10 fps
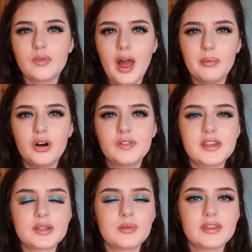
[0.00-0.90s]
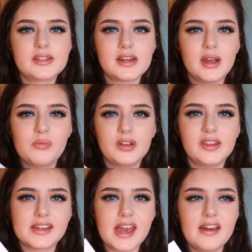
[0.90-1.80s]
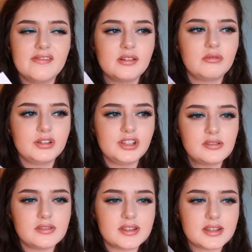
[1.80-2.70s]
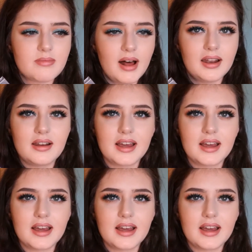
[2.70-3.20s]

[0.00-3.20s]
I bought this when the time when like everyone used this palette.